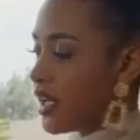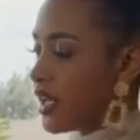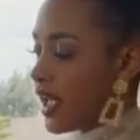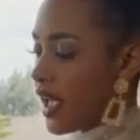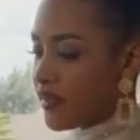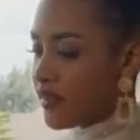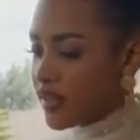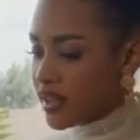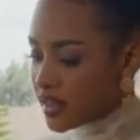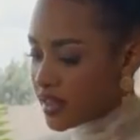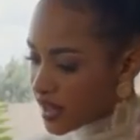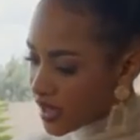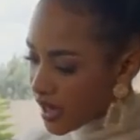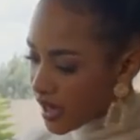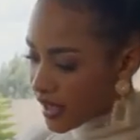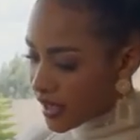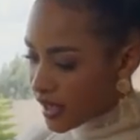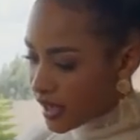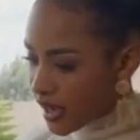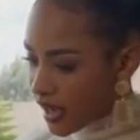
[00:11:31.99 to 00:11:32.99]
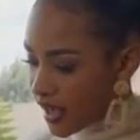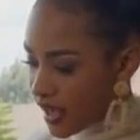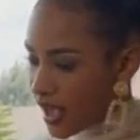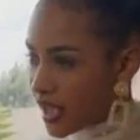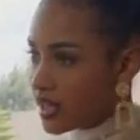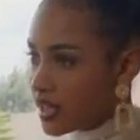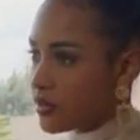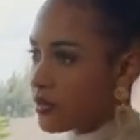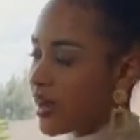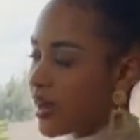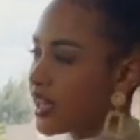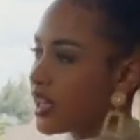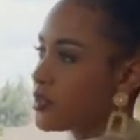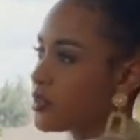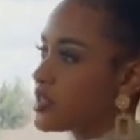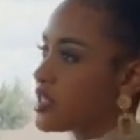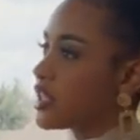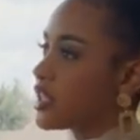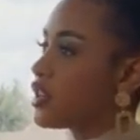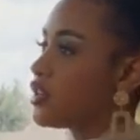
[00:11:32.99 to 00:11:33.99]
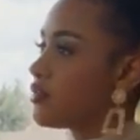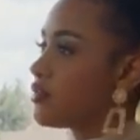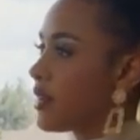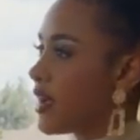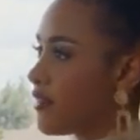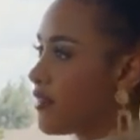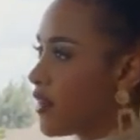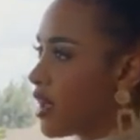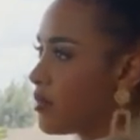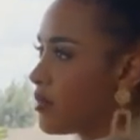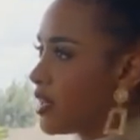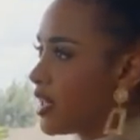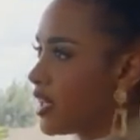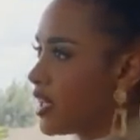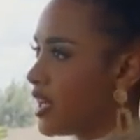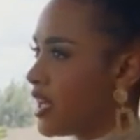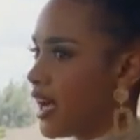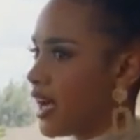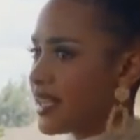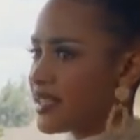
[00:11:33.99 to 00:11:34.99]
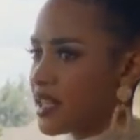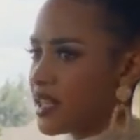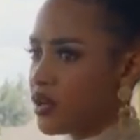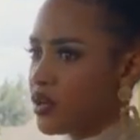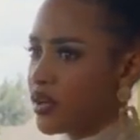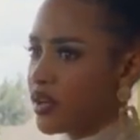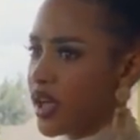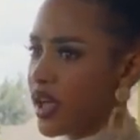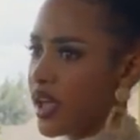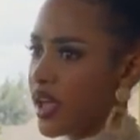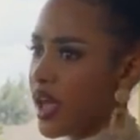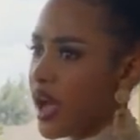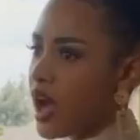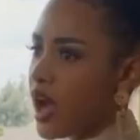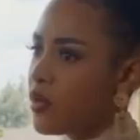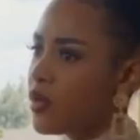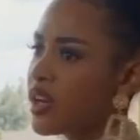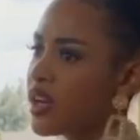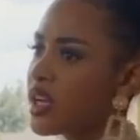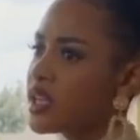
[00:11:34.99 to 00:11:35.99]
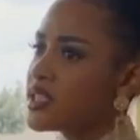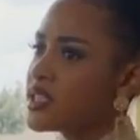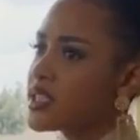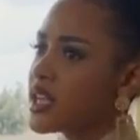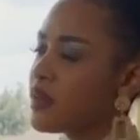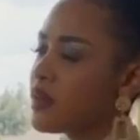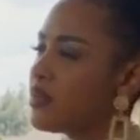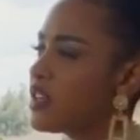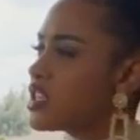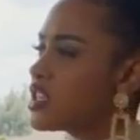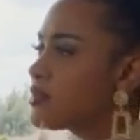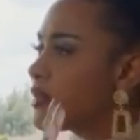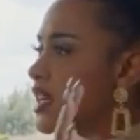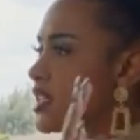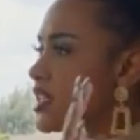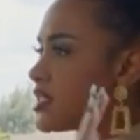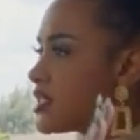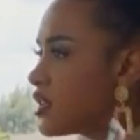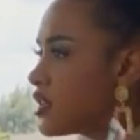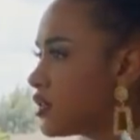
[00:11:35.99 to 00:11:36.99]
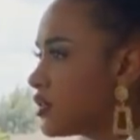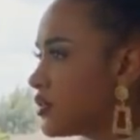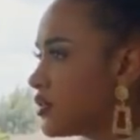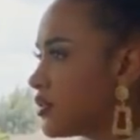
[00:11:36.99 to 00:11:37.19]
everything I had in mind. I was thinking of my family. I said, okay, I want to establish myself